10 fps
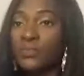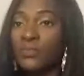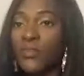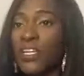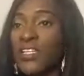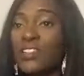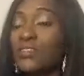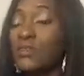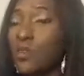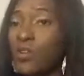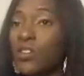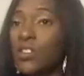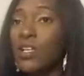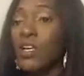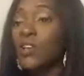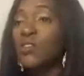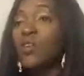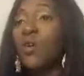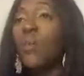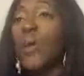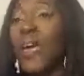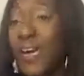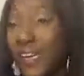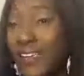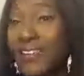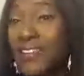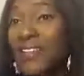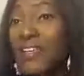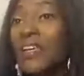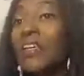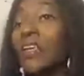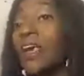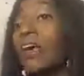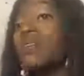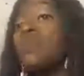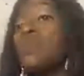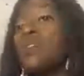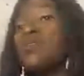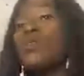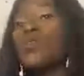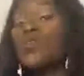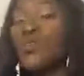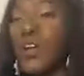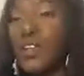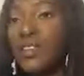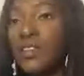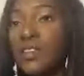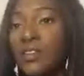It is not. Your pain can be your strength.